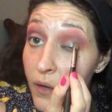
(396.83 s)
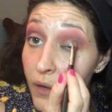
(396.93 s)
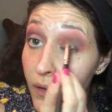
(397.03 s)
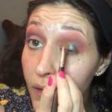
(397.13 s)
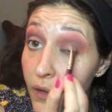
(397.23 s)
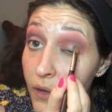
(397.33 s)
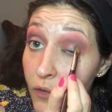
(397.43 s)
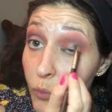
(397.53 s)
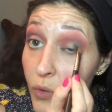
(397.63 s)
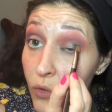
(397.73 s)
It
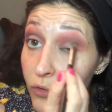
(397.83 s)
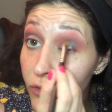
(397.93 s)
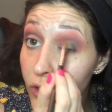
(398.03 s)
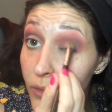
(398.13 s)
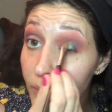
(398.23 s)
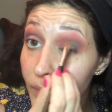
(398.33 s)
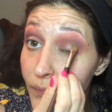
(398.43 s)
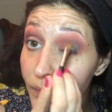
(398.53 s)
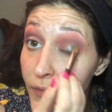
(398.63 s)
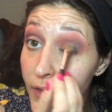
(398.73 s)
is beautiful.
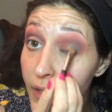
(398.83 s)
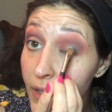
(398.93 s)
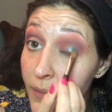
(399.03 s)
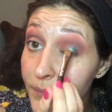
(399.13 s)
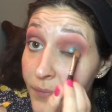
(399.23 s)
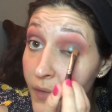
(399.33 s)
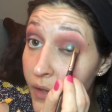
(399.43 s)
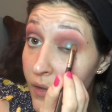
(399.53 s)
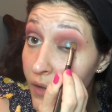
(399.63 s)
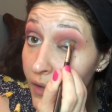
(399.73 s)
See,
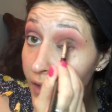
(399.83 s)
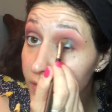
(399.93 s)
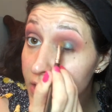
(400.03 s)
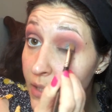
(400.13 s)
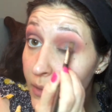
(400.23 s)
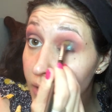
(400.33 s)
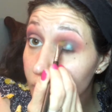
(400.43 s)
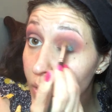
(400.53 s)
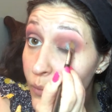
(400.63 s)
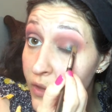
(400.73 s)
every time I
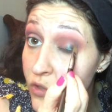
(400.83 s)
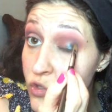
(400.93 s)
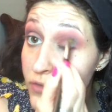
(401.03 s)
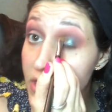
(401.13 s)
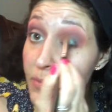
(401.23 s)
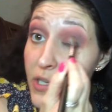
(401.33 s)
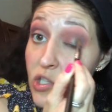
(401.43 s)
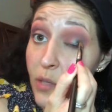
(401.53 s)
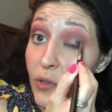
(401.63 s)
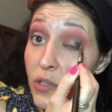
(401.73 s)
go in with Juvia's Place
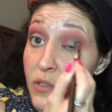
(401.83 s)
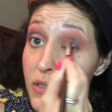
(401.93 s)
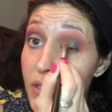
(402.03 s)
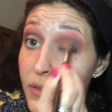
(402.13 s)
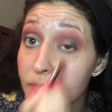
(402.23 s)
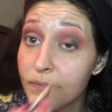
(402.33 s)
shimmers,